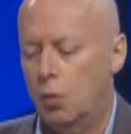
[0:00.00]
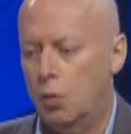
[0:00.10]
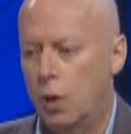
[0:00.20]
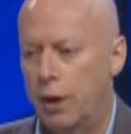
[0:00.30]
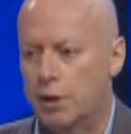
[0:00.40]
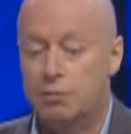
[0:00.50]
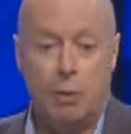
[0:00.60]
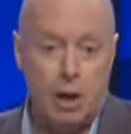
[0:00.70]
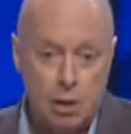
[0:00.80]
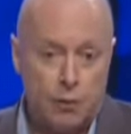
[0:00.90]
writers,
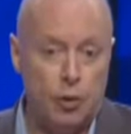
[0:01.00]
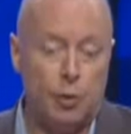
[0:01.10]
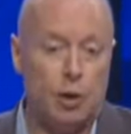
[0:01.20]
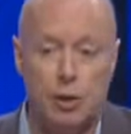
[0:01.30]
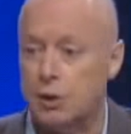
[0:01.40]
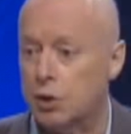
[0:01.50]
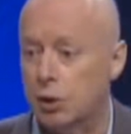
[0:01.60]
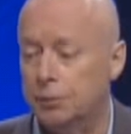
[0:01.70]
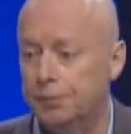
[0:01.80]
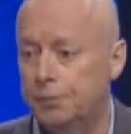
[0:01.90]
many of whom are
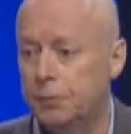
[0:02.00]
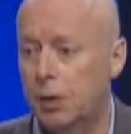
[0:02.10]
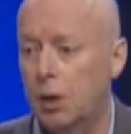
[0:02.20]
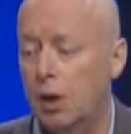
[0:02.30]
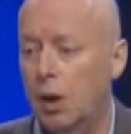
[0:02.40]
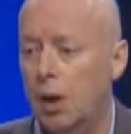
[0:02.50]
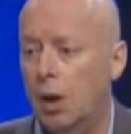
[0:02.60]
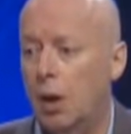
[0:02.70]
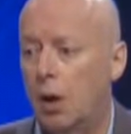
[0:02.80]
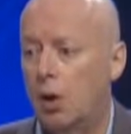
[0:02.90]
Christian,
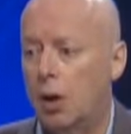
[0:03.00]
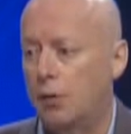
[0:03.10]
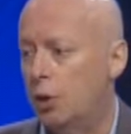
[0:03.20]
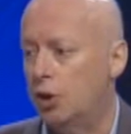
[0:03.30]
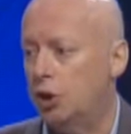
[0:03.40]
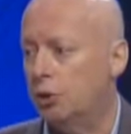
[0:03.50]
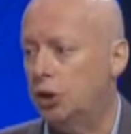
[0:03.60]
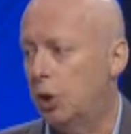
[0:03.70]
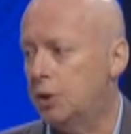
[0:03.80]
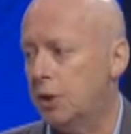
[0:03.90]
on evolution
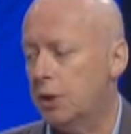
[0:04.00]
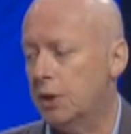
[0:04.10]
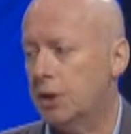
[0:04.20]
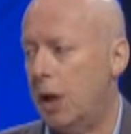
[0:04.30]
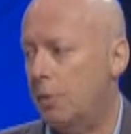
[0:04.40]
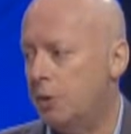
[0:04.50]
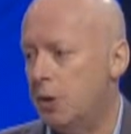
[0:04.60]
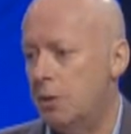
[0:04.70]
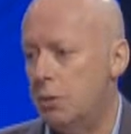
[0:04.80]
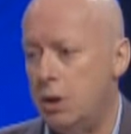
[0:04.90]
shows that there's
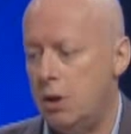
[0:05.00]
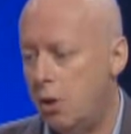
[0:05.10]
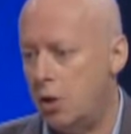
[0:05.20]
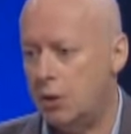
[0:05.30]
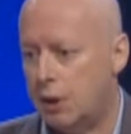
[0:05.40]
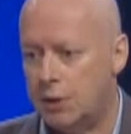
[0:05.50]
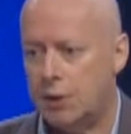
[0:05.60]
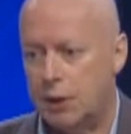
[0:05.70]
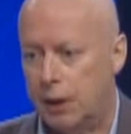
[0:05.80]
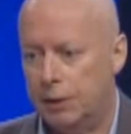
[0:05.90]
absolutely no
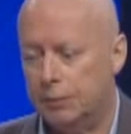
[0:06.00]
necessity